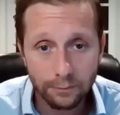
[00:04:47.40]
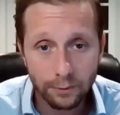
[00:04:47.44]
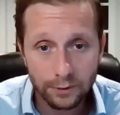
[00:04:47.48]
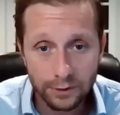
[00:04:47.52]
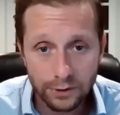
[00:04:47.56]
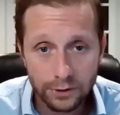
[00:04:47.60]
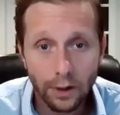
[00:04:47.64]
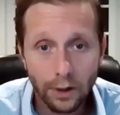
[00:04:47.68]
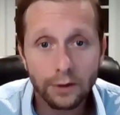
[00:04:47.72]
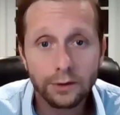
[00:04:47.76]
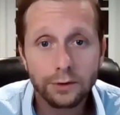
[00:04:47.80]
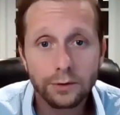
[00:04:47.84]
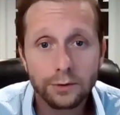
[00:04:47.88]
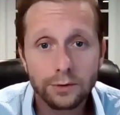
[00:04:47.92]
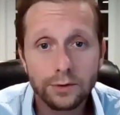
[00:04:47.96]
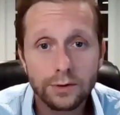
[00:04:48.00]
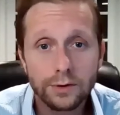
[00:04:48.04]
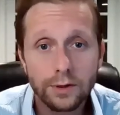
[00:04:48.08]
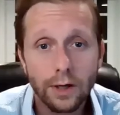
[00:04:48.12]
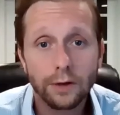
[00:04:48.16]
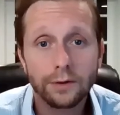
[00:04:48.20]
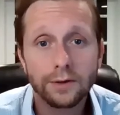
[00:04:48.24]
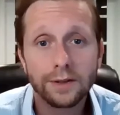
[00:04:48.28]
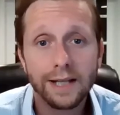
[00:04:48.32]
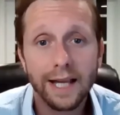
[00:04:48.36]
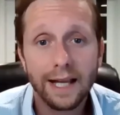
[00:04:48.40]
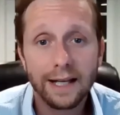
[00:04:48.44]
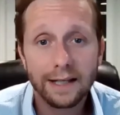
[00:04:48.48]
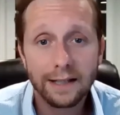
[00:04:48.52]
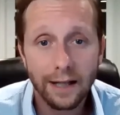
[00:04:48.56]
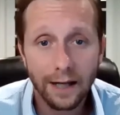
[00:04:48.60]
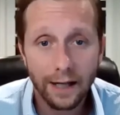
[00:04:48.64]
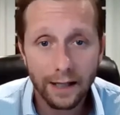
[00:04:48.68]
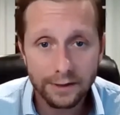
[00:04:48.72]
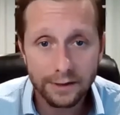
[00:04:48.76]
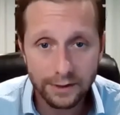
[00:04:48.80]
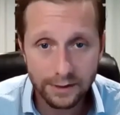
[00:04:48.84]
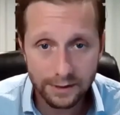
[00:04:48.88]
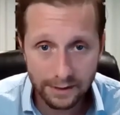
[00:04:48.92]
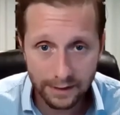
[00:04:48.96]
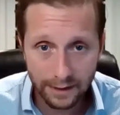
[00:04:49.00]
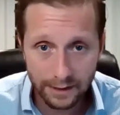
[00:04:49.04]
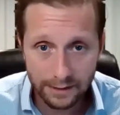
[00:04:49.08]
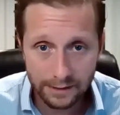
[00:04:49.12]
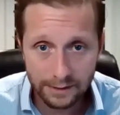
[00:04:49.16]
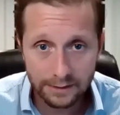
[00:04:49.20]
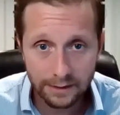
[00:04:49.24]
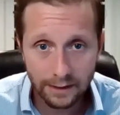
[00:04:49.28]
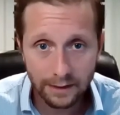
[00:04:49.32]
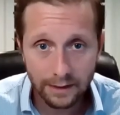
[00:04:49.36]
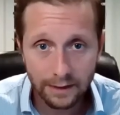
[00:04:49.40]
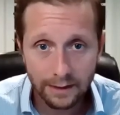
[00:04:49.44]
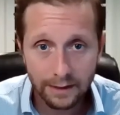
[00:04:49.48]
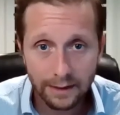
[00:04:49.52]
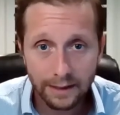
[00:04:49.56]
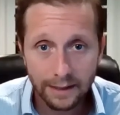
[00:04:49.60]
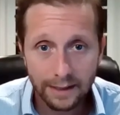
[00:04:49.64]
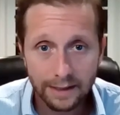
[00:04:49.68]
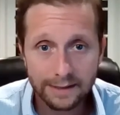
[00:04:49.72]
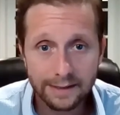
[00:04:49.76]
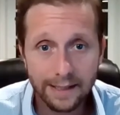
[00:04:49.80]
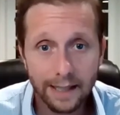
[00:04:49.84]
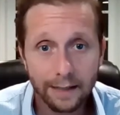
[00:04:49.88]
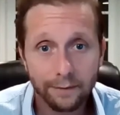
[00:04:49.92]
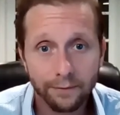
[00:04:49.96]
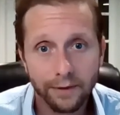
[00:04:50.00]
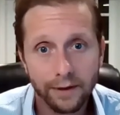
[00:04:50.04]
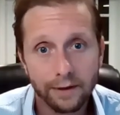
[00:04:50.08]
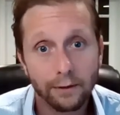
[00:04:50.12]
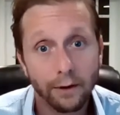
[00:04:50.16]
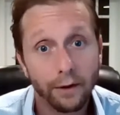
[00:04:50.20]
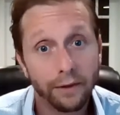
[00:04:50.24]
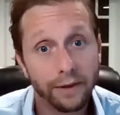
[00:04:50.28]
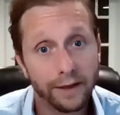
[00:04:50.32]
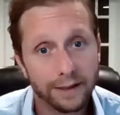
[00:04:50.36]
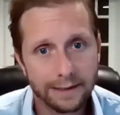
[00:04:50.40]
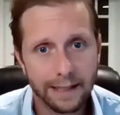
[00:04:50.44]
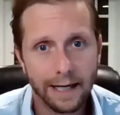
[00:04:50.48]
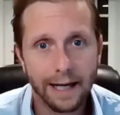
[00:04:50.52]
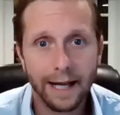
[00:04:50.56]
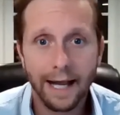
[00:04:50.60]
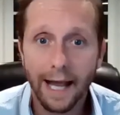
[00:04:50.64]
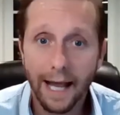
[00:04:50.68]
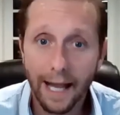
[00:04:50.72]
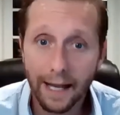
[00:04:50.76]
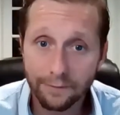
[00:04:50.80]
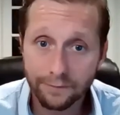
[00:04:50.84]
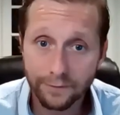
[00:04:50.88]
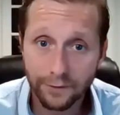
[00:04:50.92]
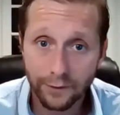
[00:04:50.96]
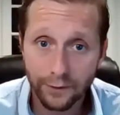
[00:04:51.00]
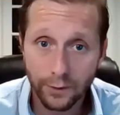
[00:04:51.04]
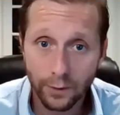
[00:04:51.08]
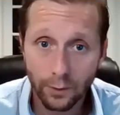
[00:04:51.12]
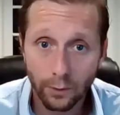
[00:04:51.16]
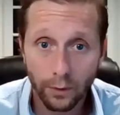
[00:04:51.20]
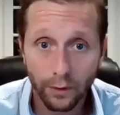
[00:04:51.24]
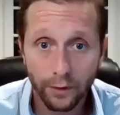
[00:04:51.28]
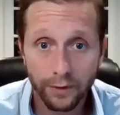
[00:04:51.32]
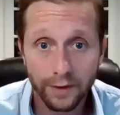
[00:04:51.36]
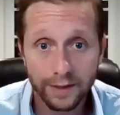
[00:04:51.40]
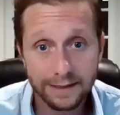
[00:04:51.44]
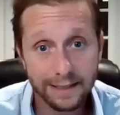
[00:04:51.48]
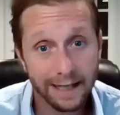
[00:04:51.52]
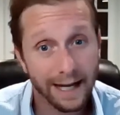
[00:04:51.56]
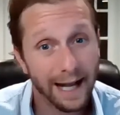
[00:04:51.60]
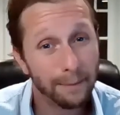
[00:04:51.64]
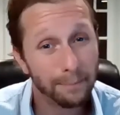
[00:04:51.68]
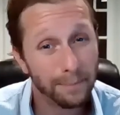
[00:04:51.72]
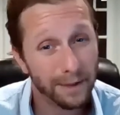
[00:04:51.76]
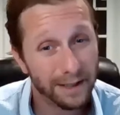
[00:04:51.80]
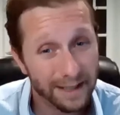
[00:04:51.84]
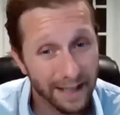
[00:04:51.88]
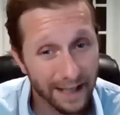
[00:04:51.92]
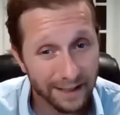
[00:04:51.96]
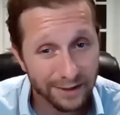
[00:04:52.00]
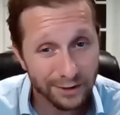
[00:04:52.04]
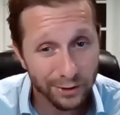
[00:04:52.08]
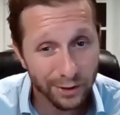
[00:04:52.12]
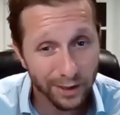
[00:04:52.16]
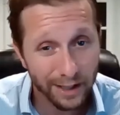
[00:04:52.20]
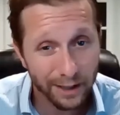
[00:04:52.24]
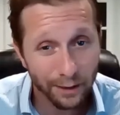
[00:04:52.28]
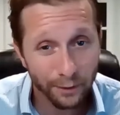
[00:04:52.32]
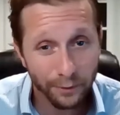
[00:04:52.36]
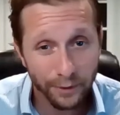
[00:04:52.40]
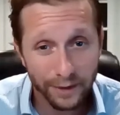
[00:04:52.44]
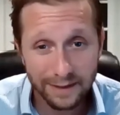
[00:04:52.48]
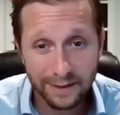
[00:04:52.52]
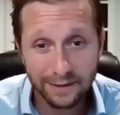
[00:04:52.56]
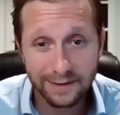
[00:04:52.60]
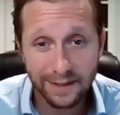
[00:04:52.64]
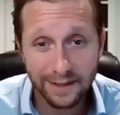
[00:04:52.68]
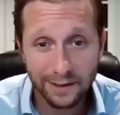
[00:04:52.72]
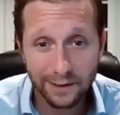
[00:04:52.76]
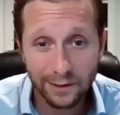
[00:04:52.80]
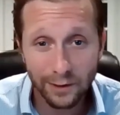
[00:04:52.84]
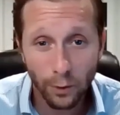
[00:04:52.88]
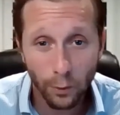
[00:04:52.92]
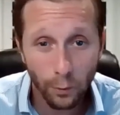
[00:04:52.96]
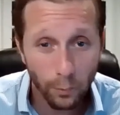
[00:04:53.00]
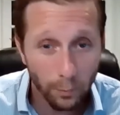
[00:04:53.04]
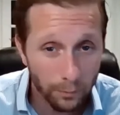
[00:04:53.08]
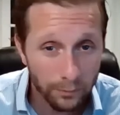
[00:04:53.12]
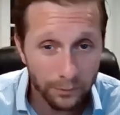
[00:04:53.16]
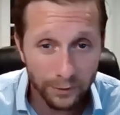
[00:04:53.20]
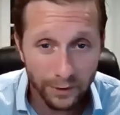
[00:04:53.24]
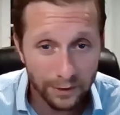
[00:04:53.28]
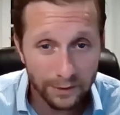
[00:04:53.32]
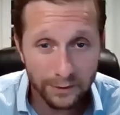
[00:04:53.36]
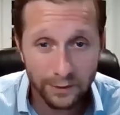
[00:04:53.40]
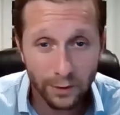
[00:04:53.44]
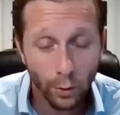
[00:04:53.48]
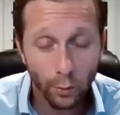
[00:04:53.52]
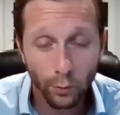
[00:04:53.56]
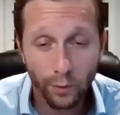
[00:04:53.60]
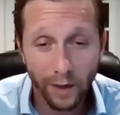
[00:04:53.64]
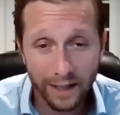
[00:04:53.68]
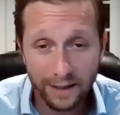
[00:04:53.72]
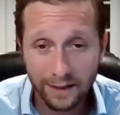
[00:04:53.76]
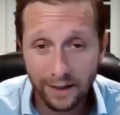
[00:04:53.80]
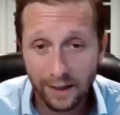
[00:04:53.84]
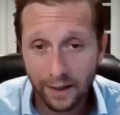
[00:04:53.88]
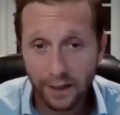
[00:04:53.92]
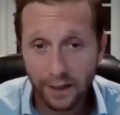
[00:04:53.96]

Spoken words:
start to gain consciousness, instead of thinking all the things that I have to do or all the things that happened yesterday or things that didn't go right.